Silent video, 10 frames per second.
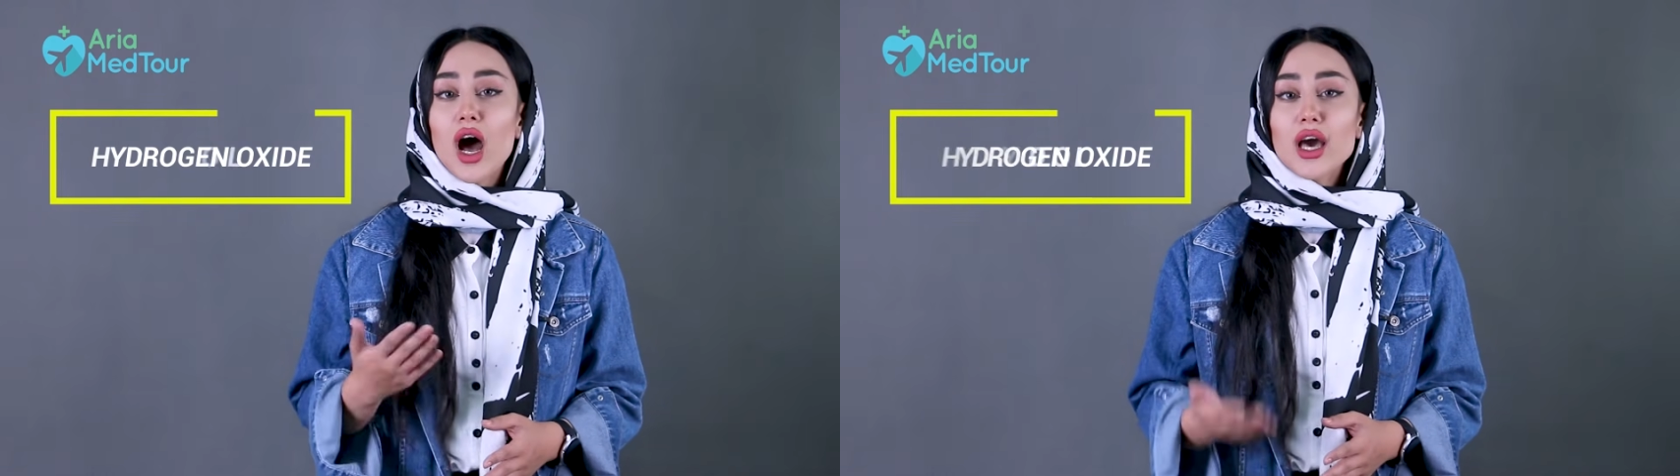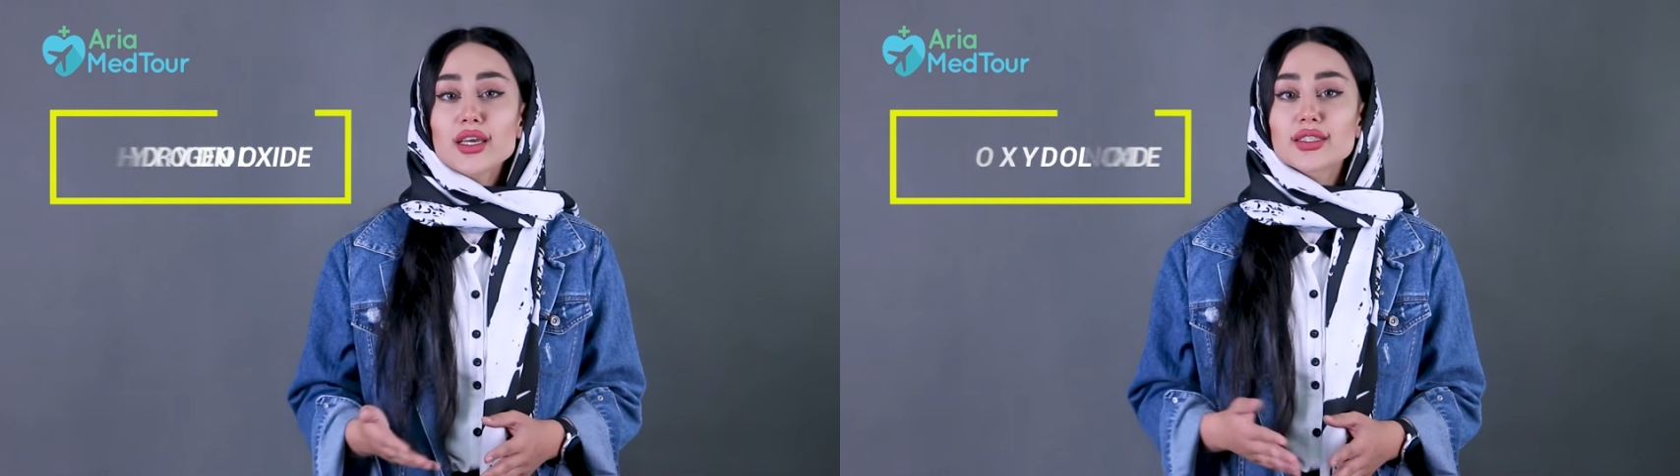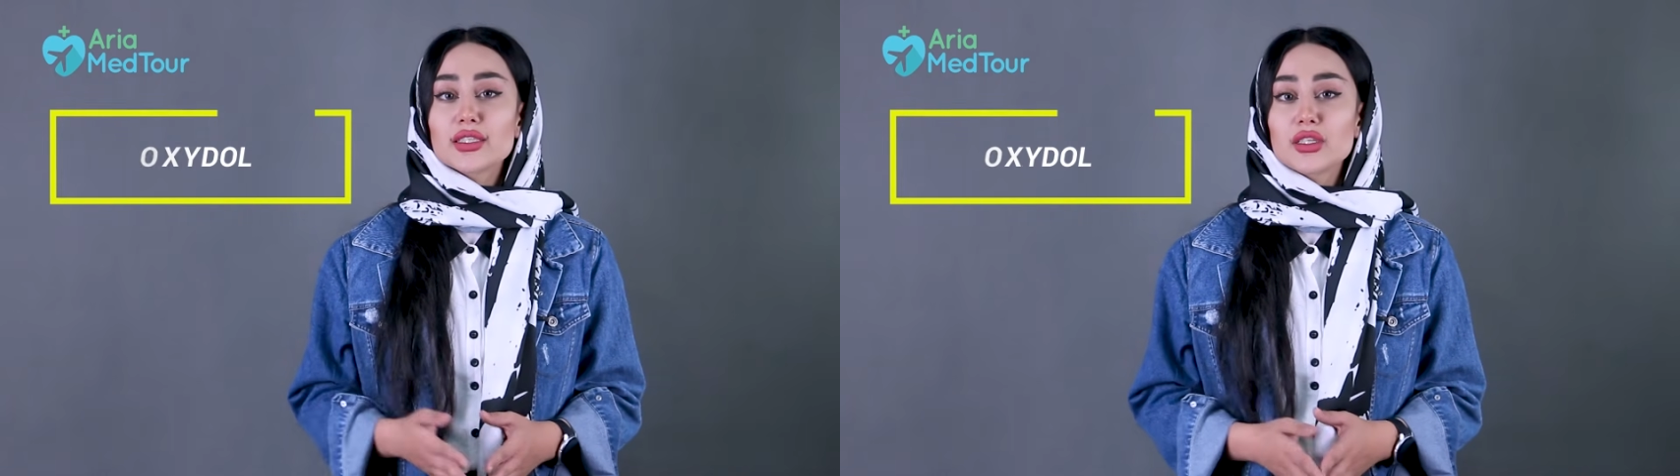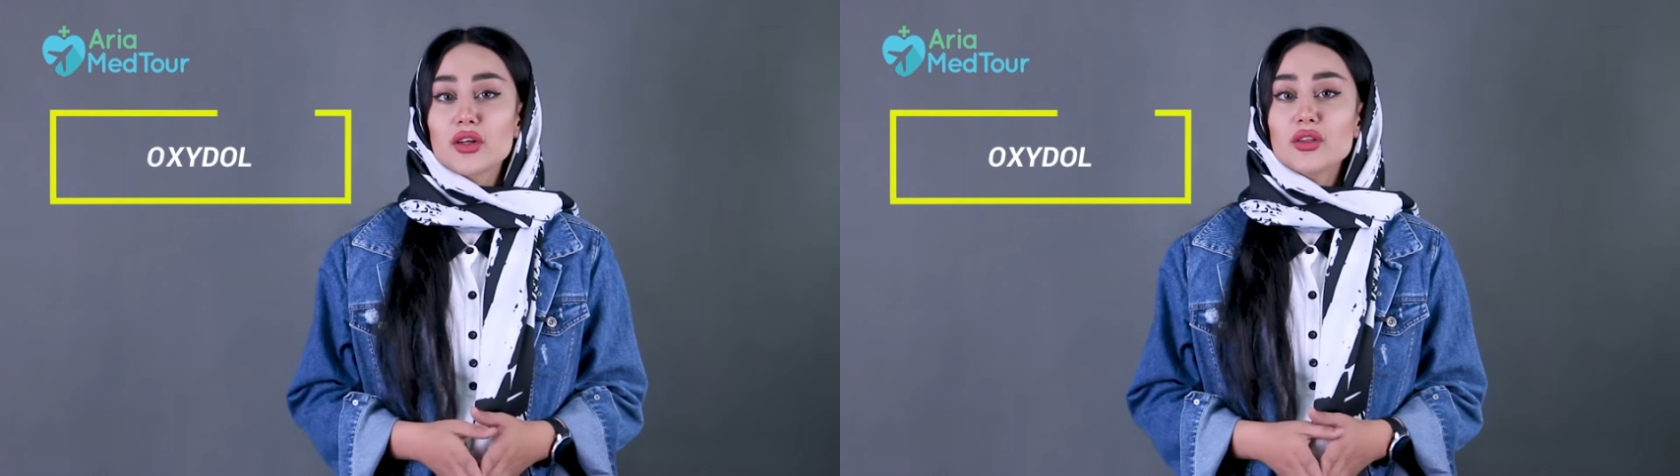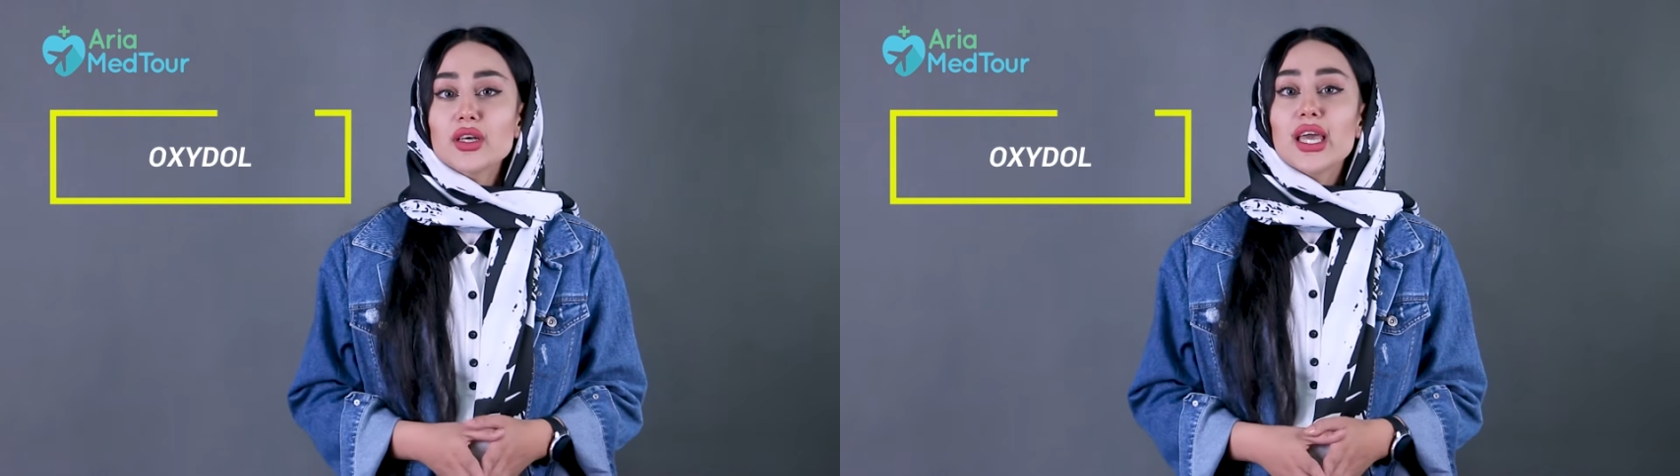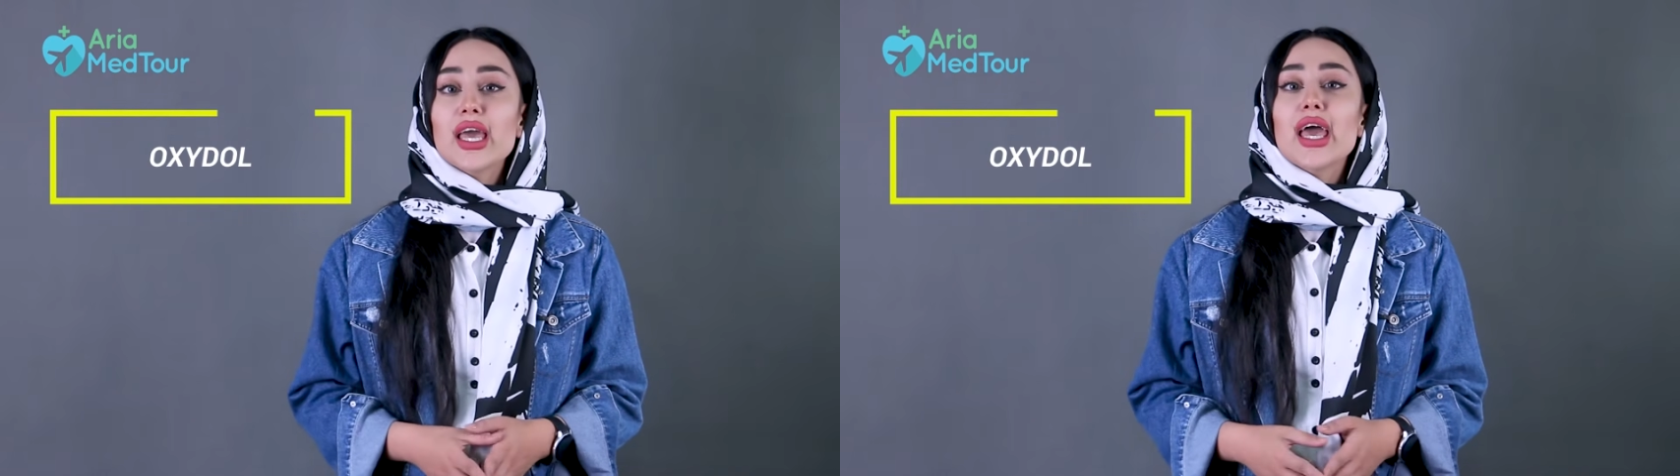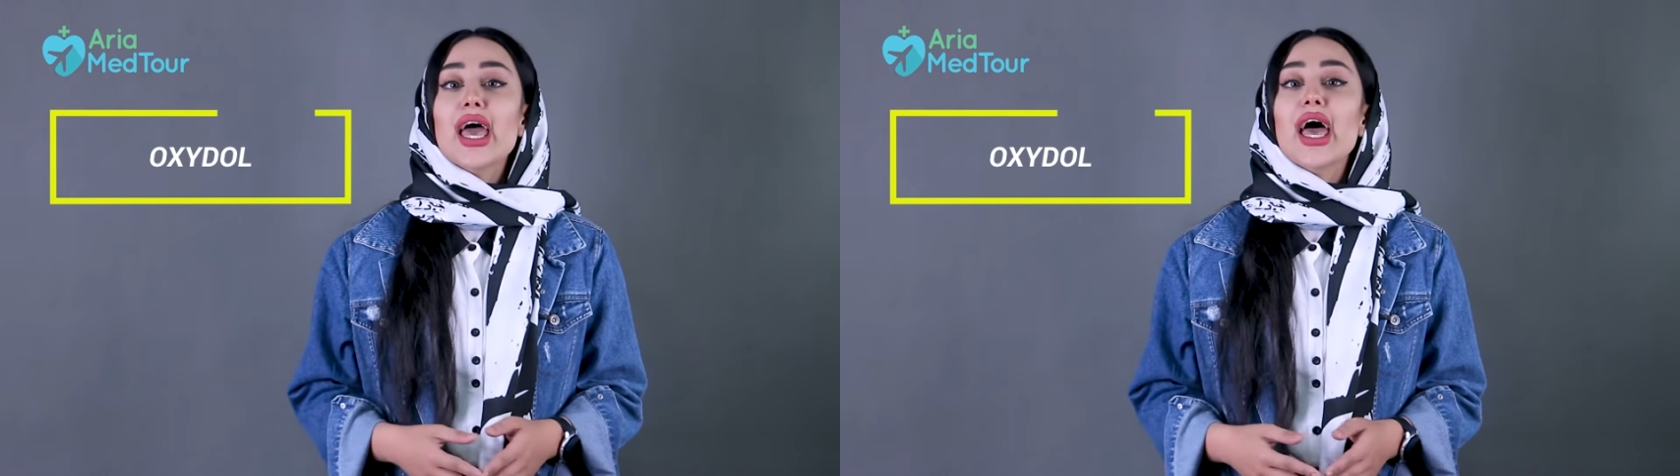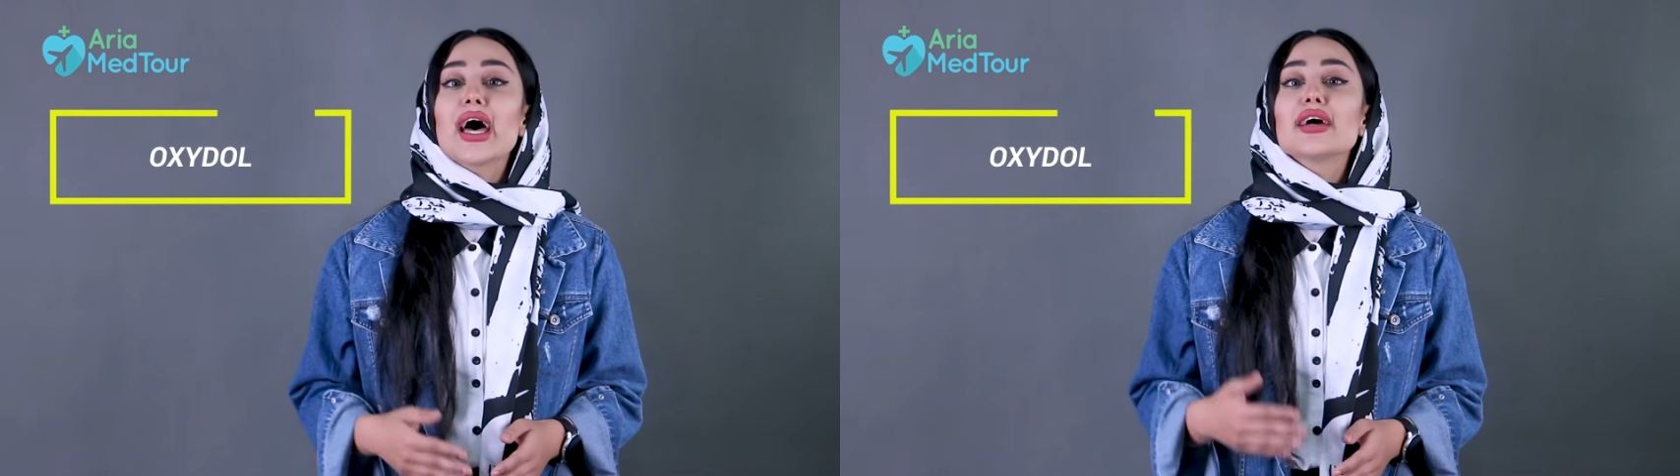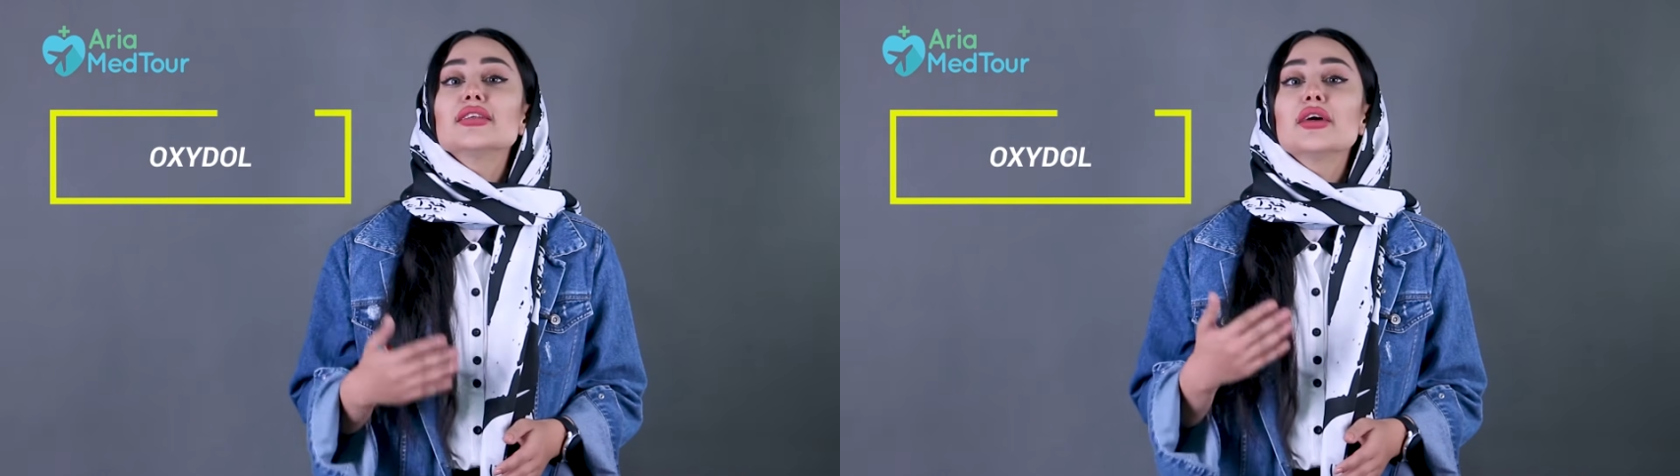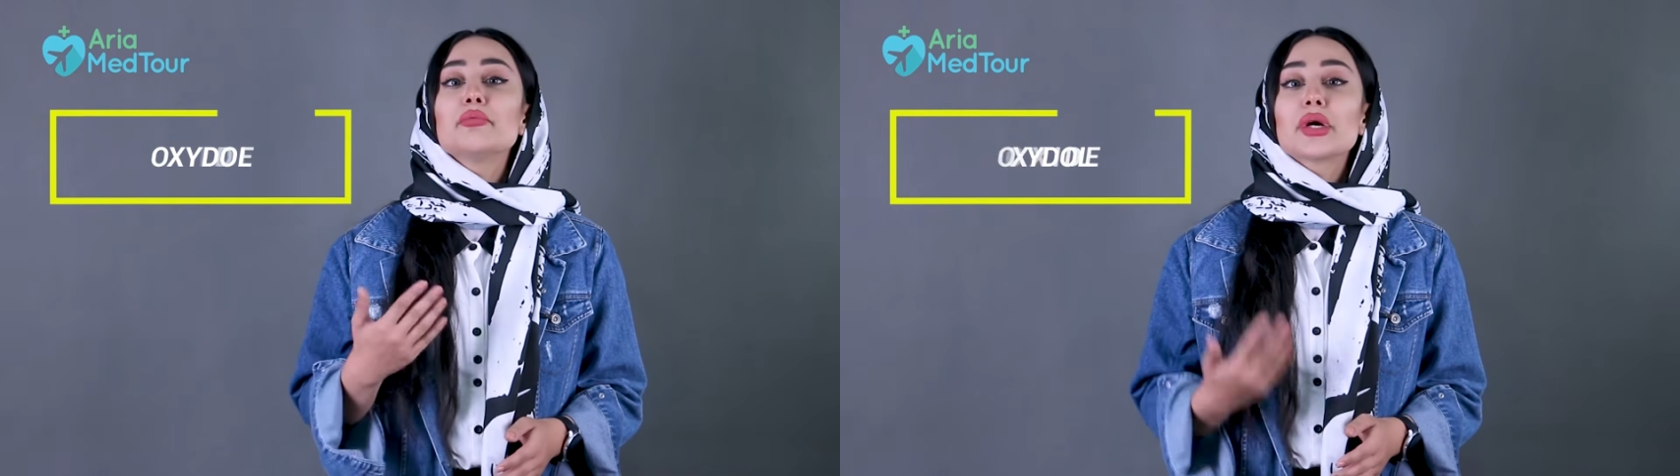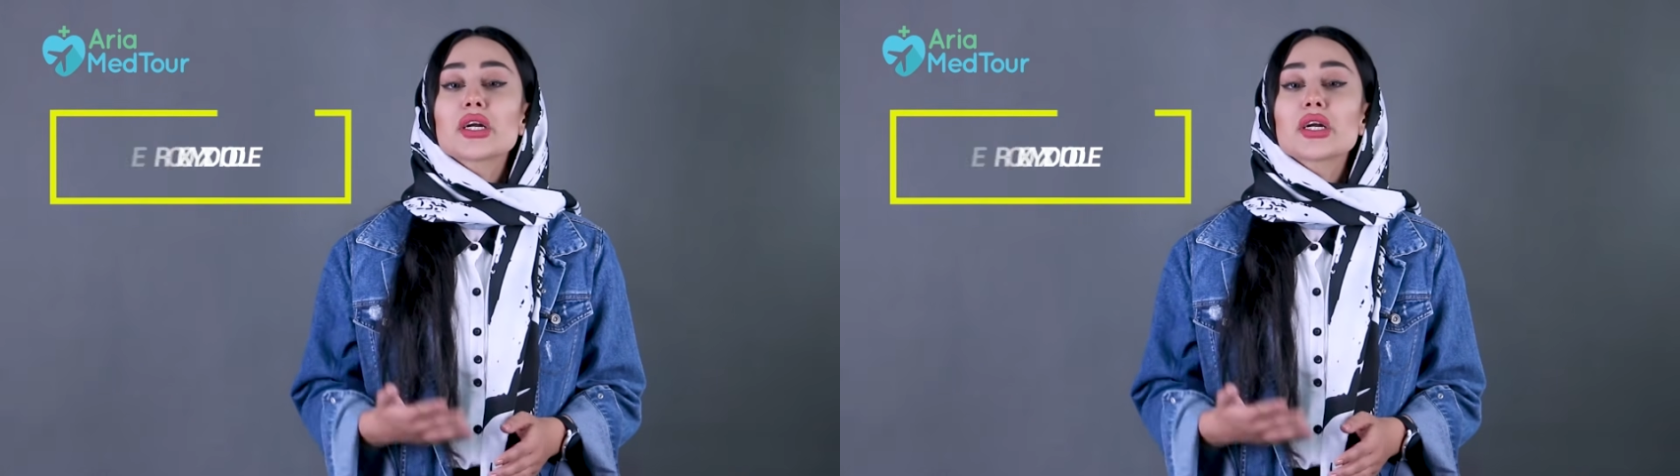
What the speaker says: oxidol, and